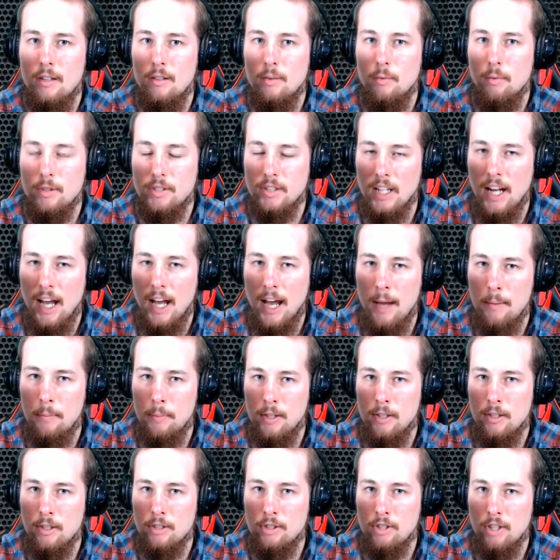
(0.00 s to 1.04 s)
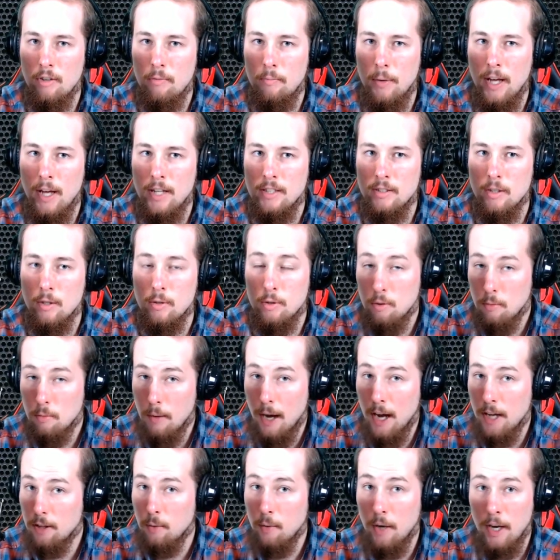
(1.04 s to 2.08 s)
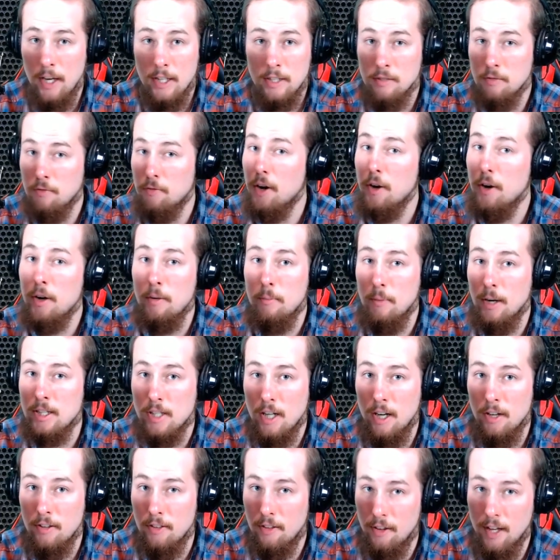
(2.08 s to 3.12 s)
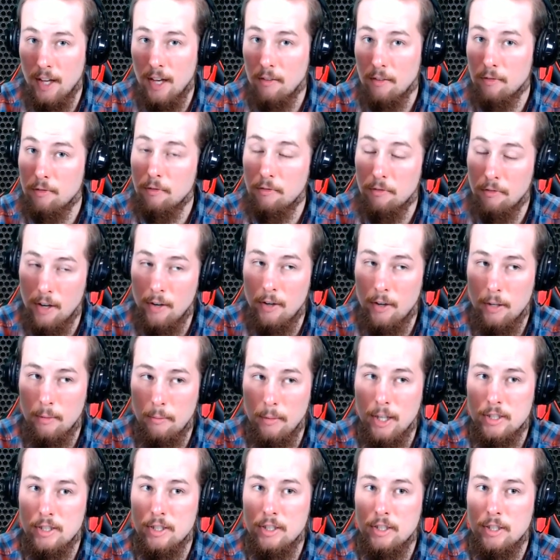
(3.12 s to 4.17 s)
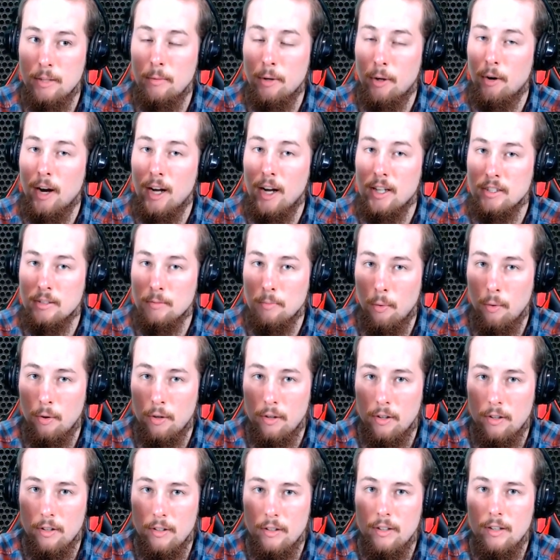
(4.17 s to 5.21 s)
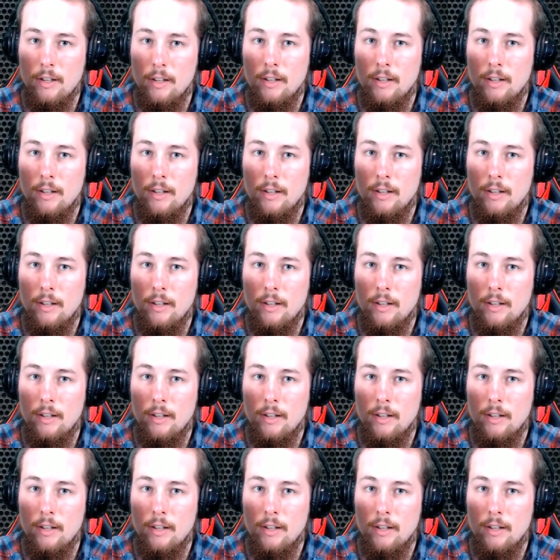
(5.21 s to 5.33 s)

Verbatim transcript: What's going to happen to Jeff Bezos, who, by the way, is very much on the left, very much a Democrat supporter?